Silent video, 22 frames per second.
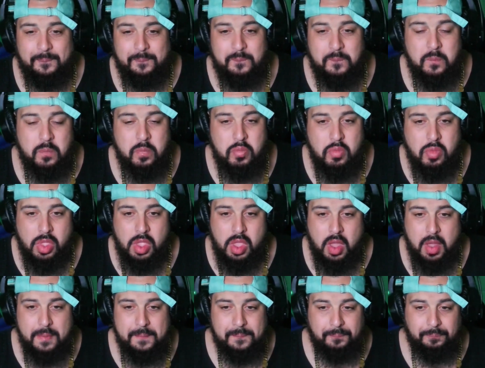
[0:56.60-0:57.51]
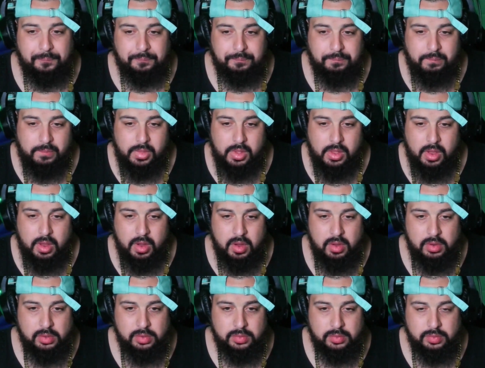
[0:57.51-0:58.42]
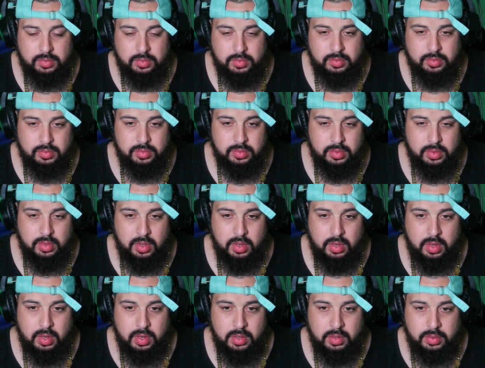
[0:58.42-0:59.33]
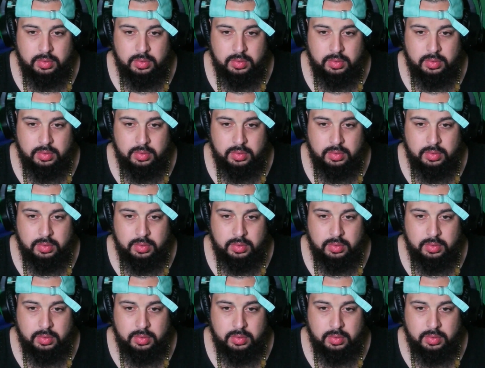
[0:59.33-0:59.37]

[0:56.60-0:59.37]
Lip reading: No one is speaking in this clip.